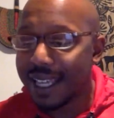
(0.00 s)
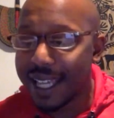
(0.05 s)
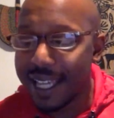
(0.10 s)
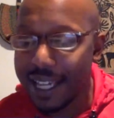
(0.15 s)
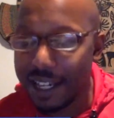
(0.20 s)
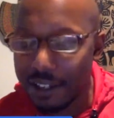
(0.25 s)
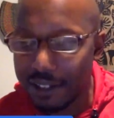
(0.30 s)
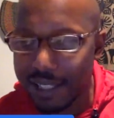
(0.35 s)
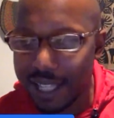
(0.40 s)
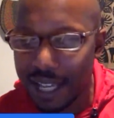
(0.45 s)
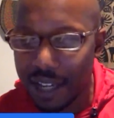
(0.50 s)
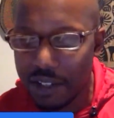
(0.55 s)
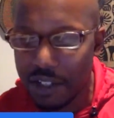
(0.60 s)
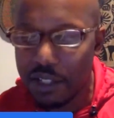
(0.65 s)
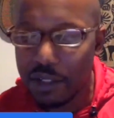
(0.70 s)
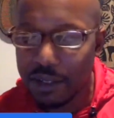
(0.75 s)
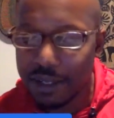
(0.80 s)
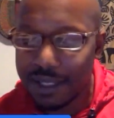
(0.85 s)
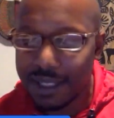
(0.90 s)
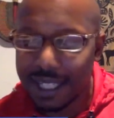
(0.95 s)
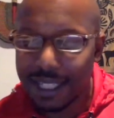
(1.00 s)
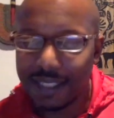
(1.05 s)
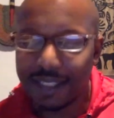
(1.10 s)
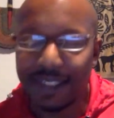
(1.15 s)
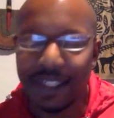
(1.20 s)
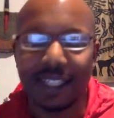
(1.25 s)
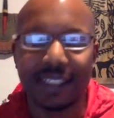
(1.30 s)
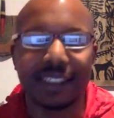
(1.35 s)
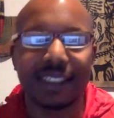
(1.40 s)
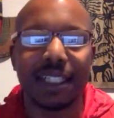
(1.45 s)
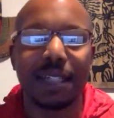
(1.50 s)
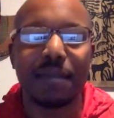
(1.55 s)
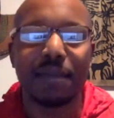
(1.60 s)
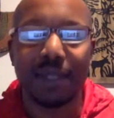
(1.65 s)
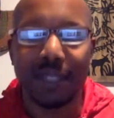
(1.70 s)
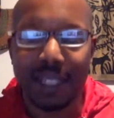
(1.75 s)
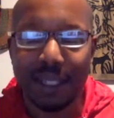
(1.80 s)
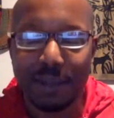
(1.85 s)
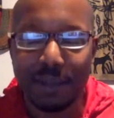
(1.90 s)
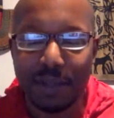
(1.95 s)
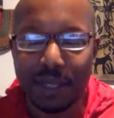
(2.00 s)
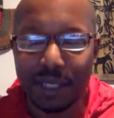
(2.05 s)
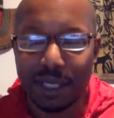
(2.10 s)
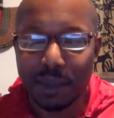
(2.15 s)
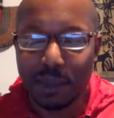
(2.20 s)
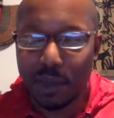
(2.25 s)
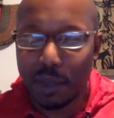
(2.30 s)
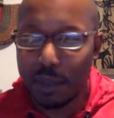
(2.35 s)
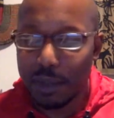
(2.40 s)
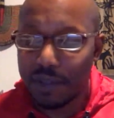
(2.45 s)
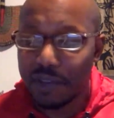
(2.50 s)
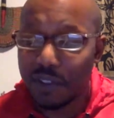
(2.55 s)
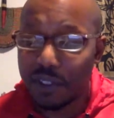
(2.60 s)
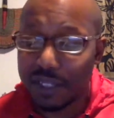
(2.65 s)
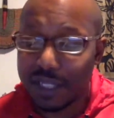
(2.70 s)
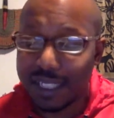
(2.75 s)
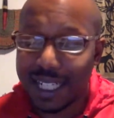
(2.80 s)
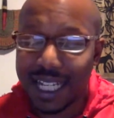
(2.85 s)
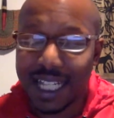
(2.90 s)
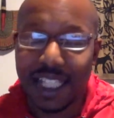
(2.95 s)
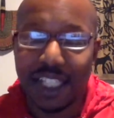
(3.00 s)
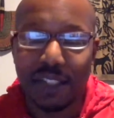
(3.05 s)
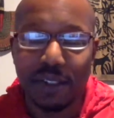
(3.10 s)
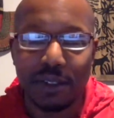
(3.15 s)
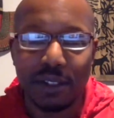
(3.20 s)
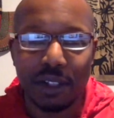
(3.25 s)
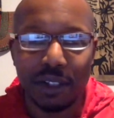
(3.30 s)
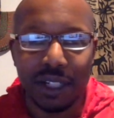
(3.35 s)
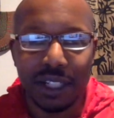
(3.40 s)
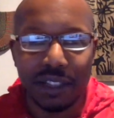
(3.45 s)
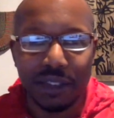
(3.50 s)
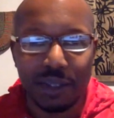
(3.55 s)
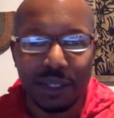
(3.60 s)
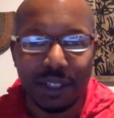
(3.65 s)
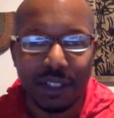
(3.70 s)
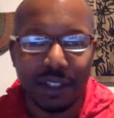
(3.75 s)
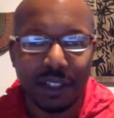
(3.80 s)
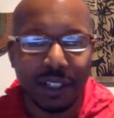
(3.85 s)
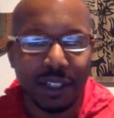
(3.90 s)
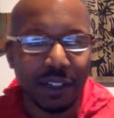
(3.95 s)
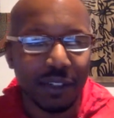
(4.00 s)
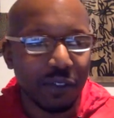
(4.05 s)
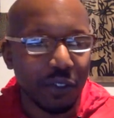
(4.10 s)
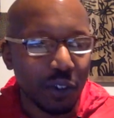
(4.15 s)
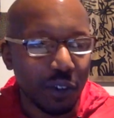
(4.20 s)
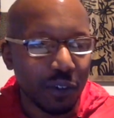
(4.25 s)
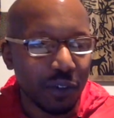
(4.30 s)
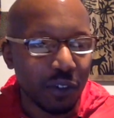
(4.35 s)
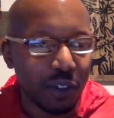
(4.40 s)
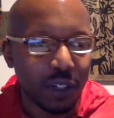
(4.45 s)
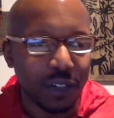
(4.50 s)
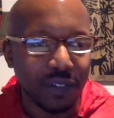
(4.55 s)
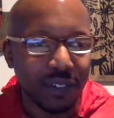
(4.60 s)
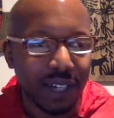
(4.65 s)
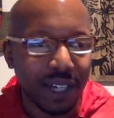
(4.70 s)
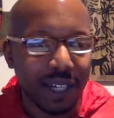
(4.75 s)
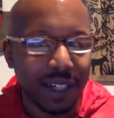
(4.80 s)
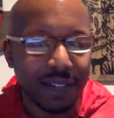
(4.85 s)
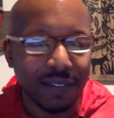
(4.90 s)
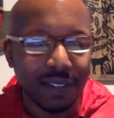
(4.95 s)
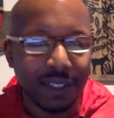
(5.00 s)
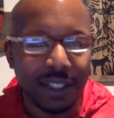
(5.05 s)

here's how you can take the next step and then book an appointment for today at two thirty, three thirty, or four forty-five.